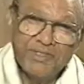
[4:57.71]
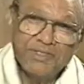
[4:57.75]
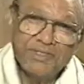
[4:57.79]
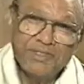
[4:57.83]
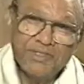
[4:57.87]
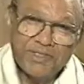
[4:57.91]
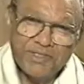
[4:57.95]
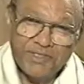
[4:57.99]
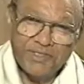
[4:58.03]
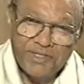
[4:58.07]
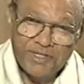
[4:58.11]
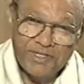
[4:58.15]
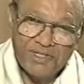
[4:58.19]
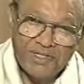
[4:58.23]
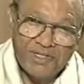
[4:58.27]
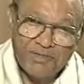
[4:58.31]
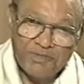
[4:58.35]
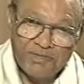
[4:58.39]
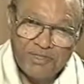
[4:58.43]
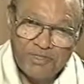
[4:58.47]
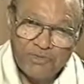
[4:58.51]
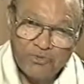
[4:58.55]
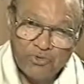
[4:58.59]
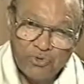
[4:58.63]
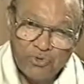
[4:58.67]
interstate
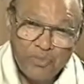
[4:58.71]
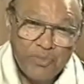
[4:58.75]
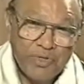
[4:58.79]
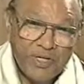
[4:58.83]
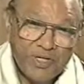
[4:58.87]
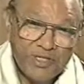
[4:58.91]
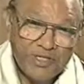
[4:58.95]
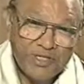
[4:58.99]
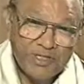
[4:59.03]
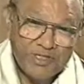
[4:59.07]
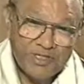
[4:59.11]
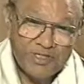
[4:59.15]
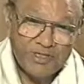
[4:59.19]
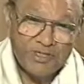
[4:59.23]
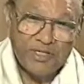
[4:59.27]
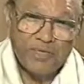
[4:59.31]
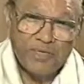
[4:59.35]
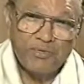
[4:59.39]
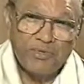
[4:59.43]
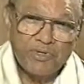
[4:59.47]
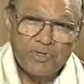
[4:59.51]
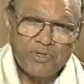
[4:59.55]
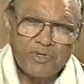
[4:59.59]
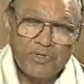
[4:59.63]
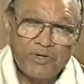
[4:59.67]
level, so many other things
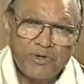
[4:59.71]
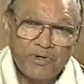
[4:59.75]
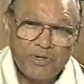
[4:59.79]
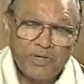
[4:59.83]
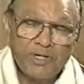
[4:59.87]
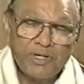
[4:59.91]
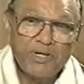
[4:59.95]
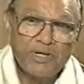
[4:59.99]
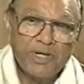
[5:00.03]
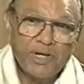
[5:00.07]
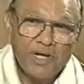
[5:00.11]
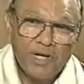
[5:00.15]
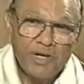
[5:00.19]
I'm working out.